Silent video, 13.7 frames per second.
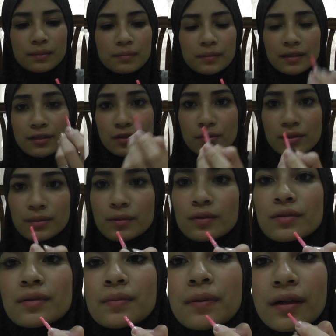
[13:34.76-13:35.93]
but this one I'm going
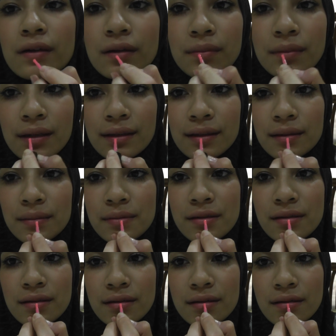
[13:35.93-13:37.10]
to apply it on my
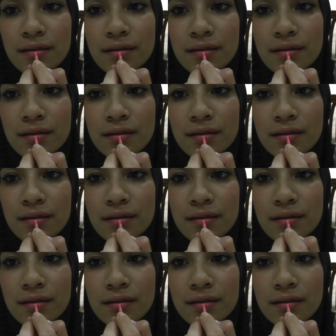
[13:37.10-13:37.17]
lips.